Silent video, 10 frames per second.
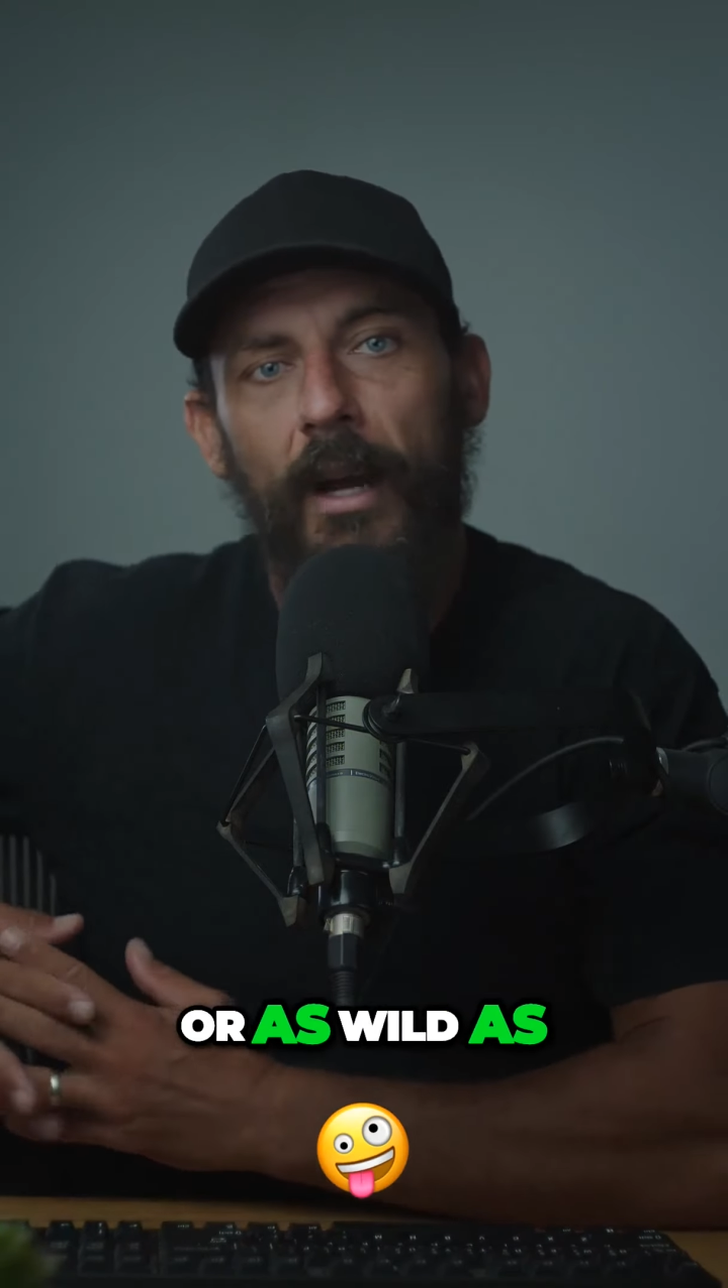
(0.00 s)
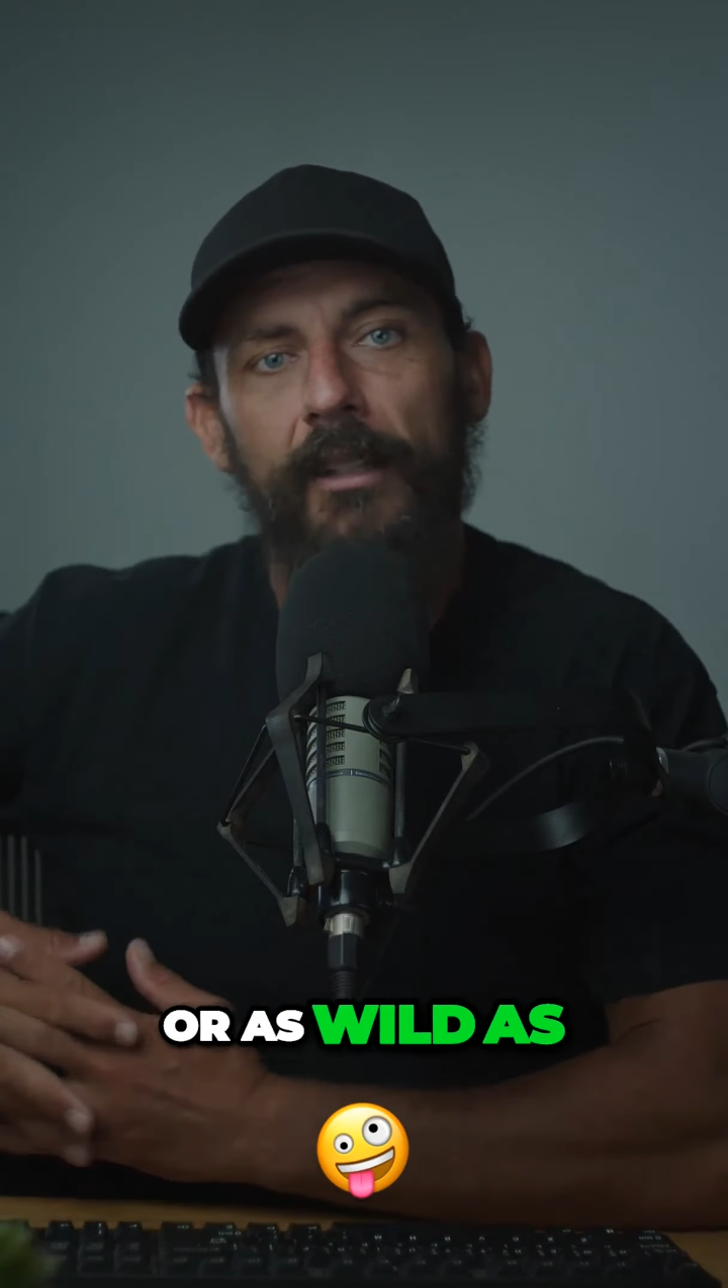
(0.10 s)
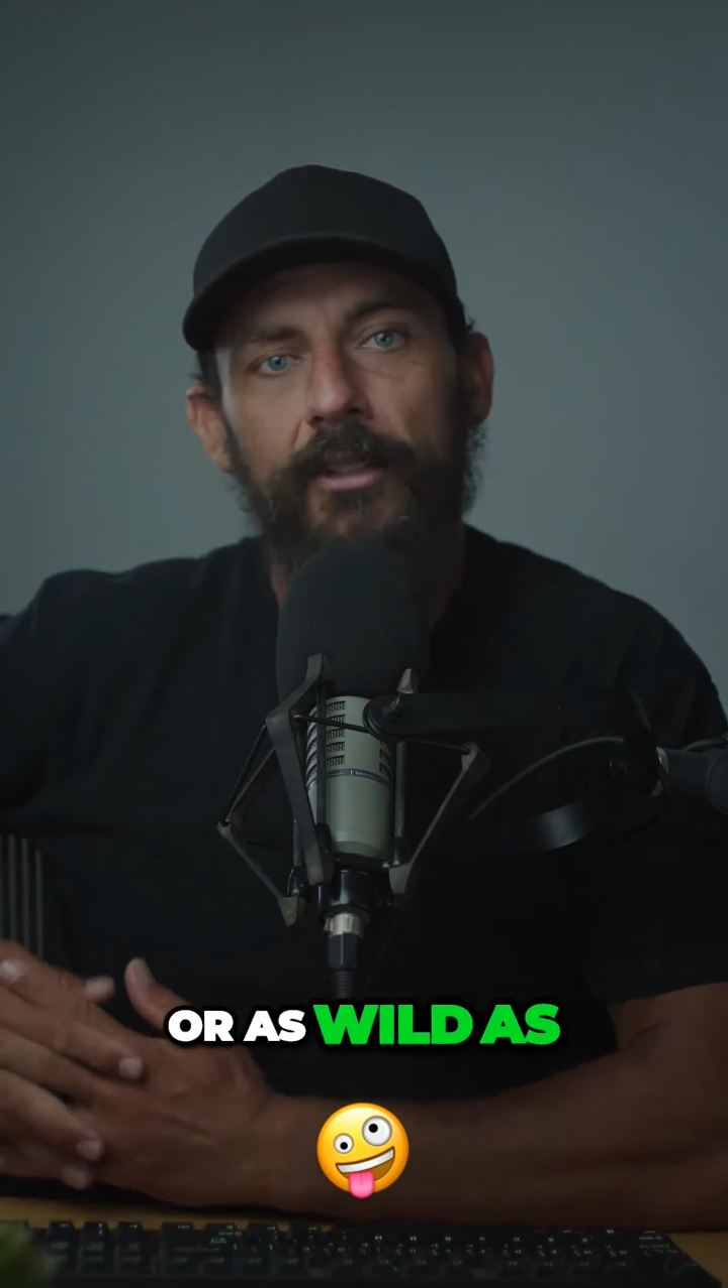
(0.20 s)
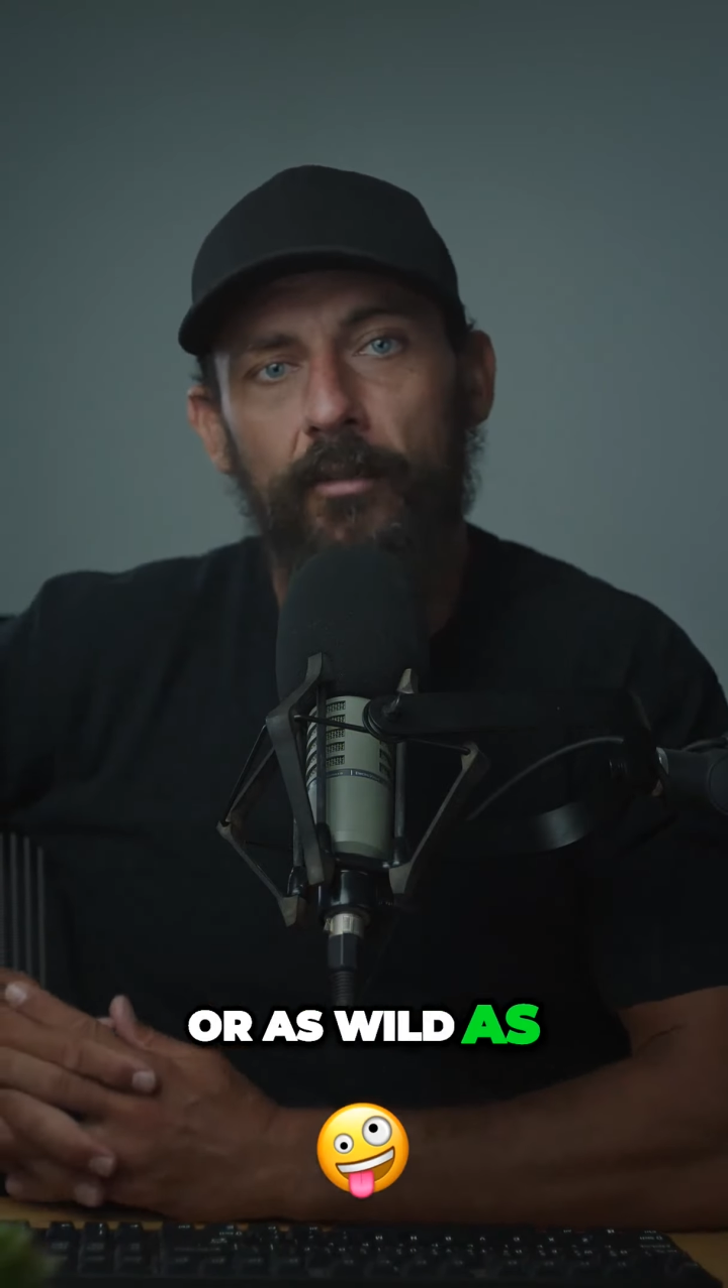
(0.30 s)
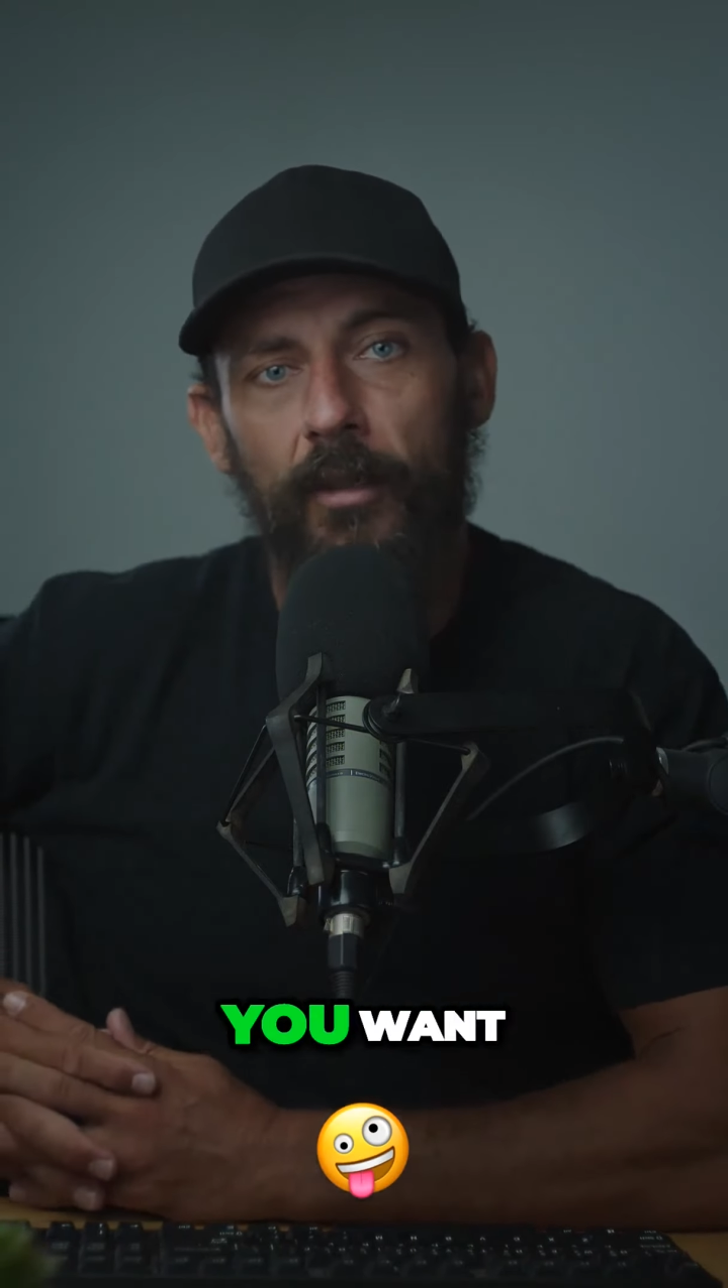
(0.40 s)

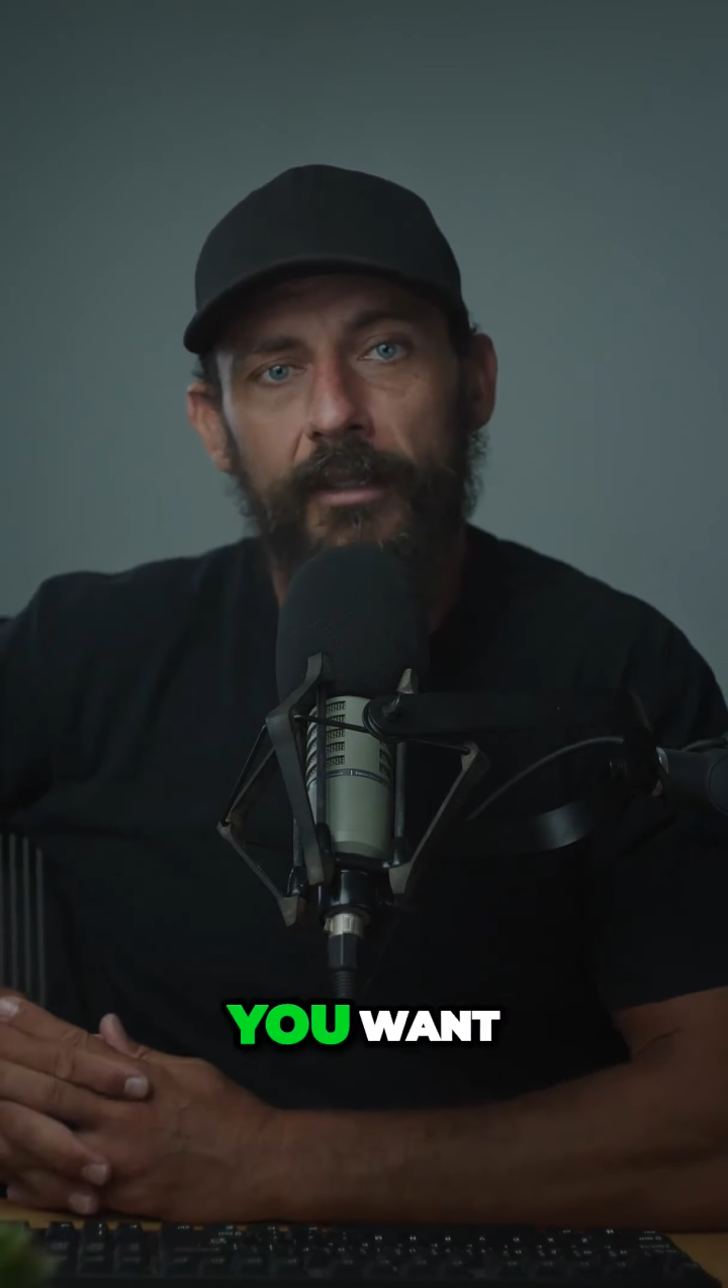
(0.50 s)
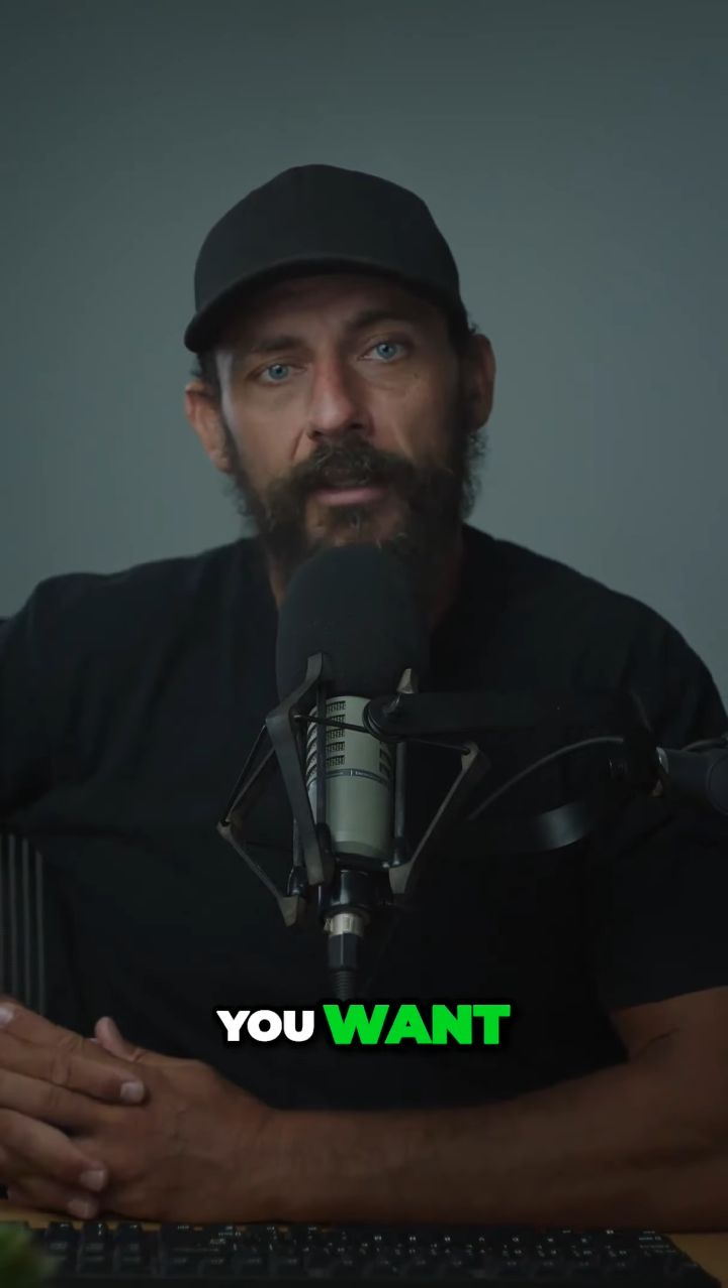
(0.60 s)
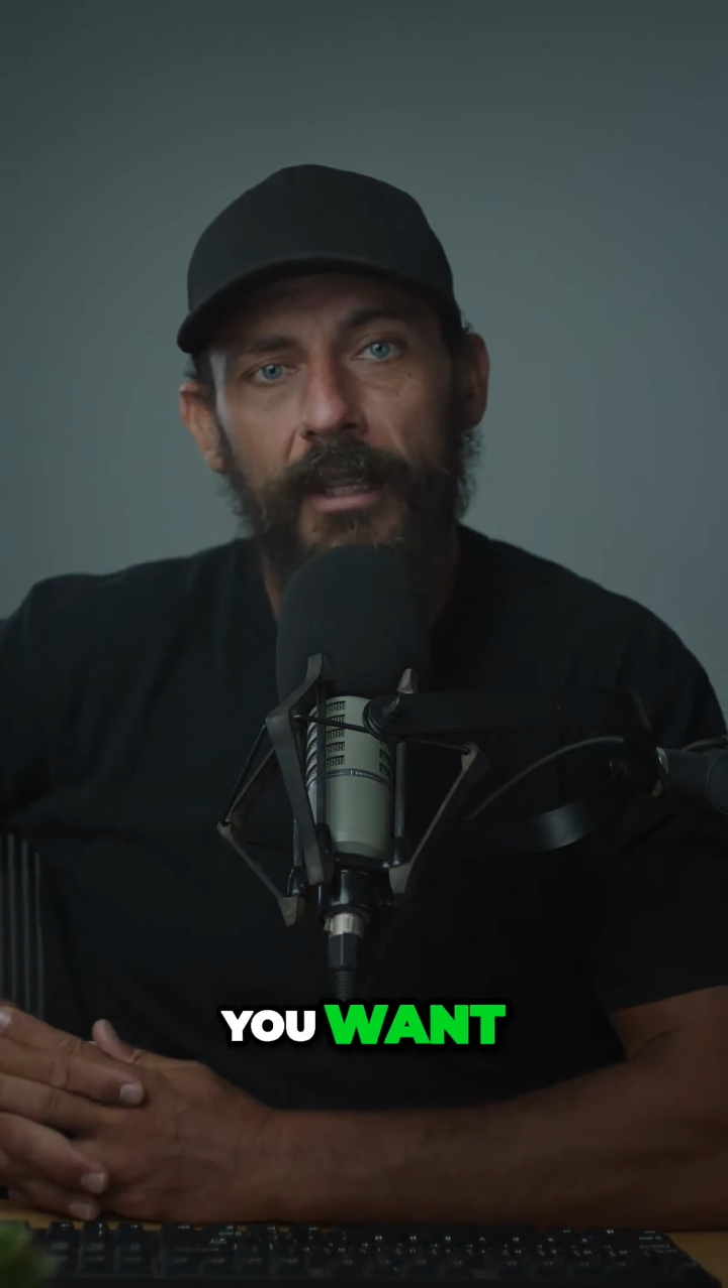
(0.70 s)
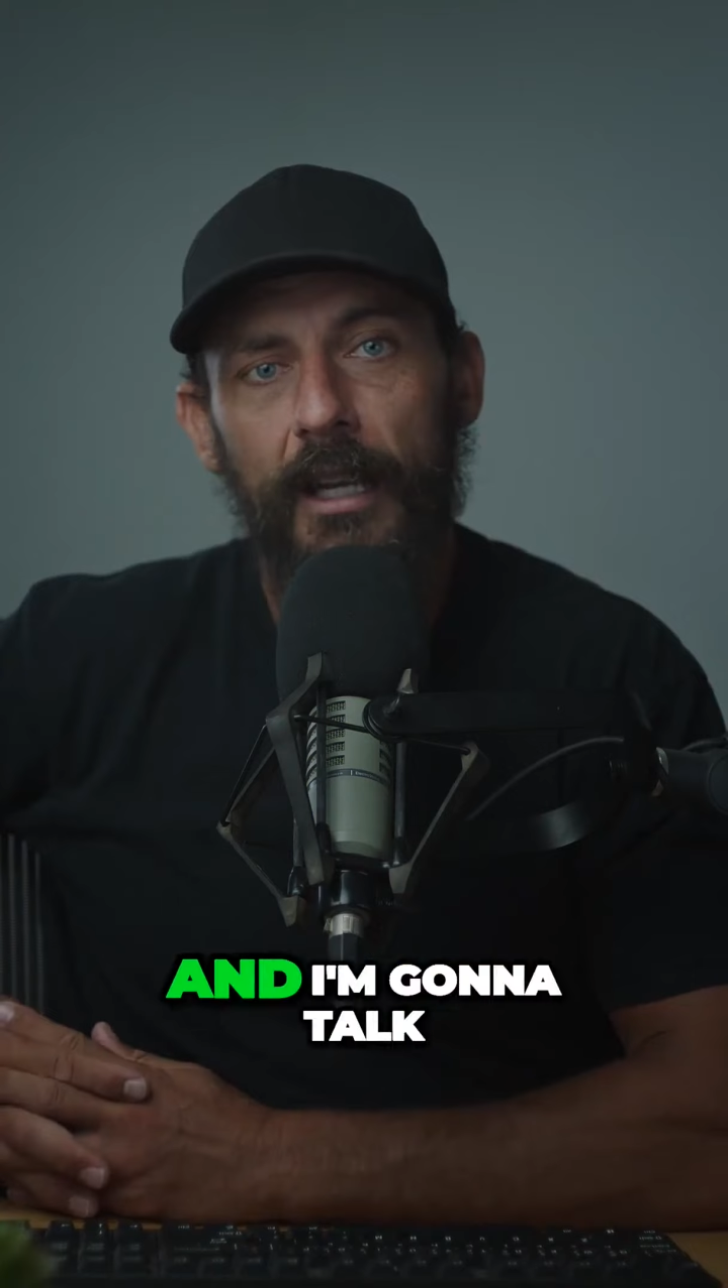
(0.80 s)
wild as you want